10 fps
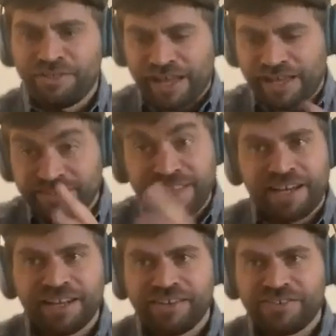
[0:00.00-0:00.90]
that
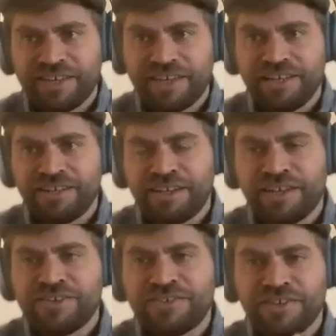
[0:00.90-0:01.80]
daylight scene
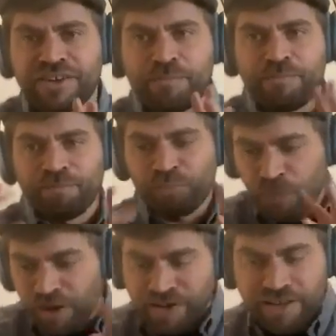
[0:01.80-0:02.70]
so that it
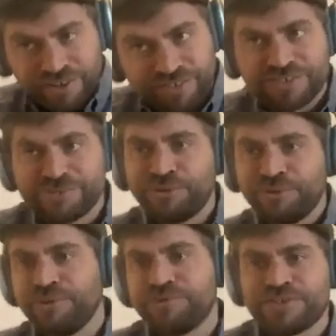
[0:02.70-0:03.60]
works for
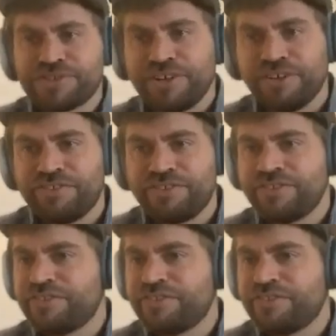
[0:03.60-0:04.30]
all of the shots.